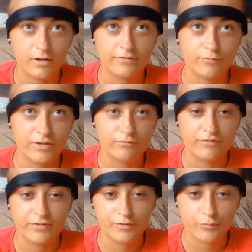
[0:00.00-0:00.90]
after reading
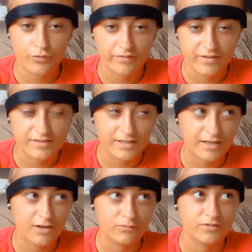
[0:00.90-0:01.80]
reviews
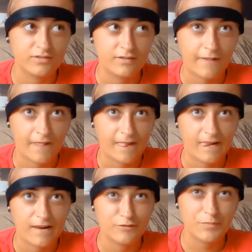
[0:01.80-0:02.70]
previously, I was
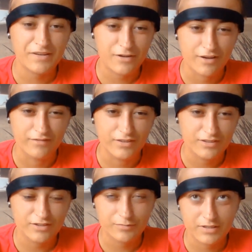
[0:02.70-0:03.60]
a bit
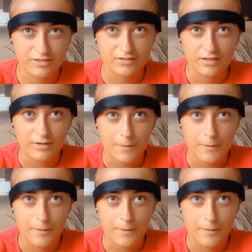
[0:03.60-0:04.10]
nervous just because